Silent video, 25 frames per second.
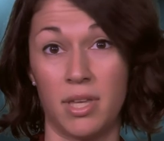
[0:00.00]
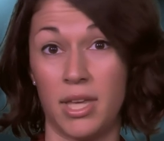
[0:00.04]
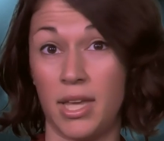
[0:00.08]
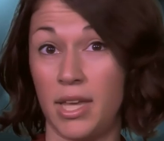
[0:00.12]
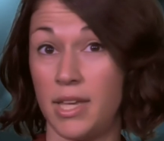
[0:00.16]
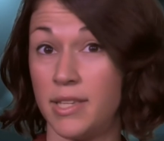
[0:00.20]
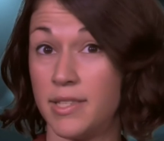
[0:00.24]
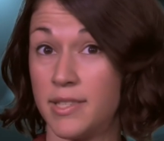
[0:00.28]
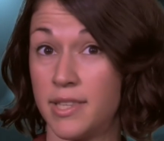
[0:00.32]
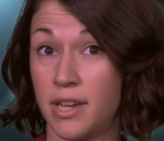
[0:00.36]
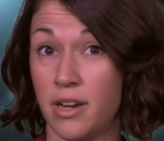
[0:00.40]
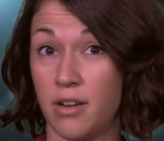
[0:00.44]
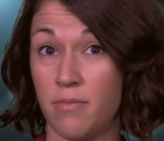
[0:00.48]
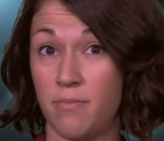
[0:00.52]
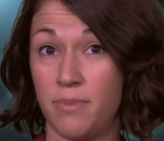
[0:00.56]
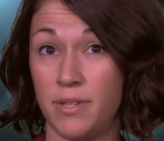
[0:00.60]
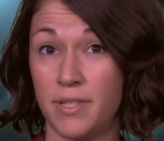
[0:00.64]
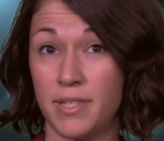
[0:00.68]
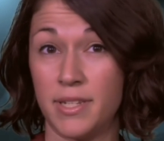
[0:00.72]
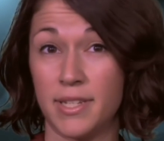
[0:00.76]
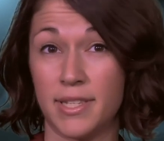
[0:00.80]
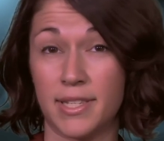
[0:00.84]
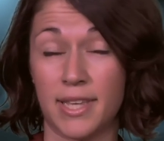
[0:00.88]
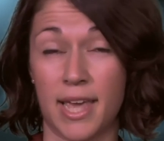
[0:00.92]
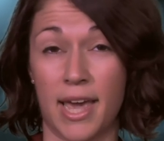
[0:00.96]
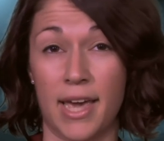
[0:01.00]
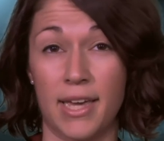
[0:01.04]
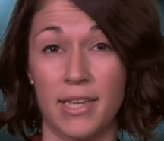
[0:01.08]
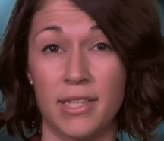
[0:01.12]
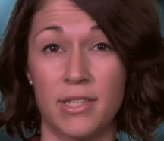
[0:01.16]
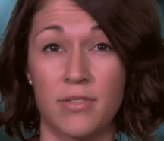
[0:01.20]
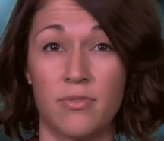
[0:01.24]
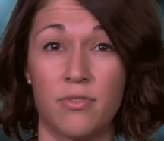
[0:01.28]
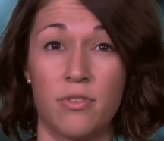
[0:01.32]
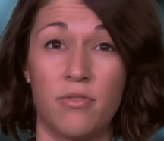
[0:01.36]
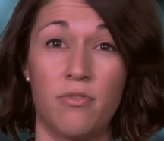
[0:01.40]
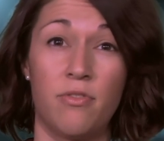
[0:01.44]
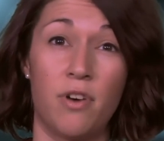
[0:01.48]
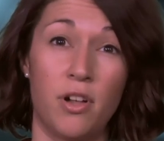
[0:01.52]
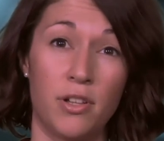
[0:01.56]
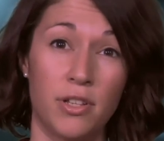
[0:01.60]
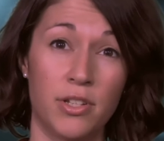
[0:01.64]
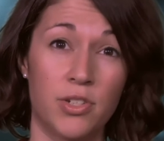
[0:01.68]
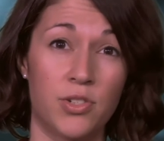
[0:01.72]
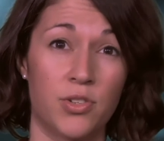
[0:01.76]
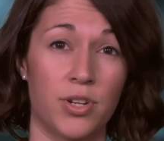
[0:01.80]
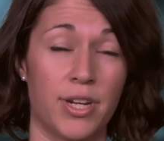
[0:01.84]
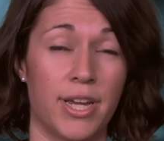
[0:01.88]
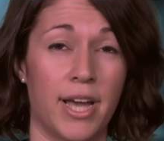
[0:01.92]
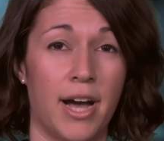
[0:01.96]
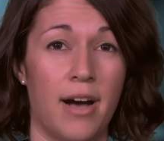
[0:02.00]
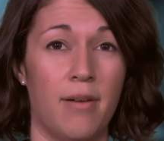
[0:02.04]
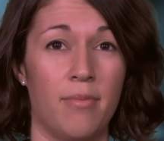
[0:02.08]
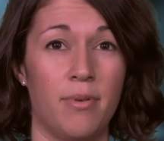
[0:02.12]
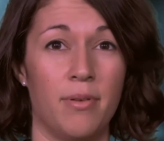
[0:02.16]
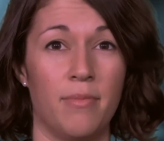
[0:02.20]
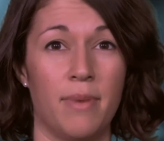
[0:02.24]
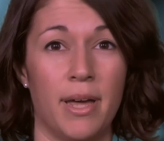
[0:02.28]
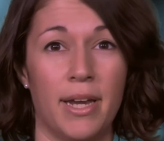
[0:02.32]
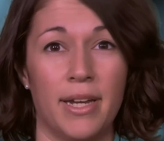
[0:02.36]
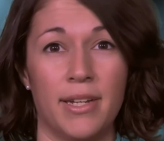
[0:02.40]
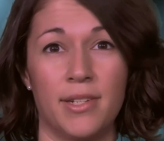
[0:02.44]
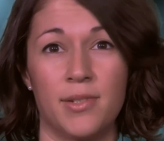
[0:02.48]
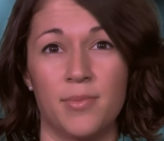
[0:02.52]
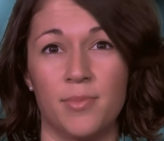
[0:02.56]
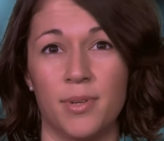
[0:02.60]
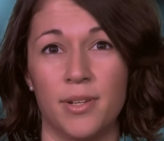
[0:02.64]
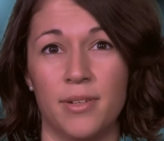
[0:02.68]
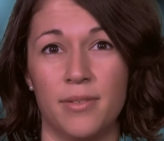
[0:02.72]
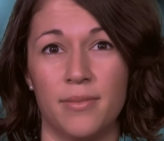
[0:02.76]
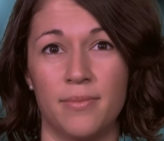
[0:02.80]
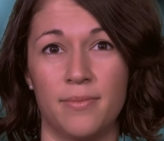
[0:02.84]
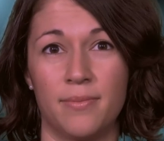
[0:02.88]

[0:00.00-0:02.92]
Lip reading: is there a business case for voluntary carbon management?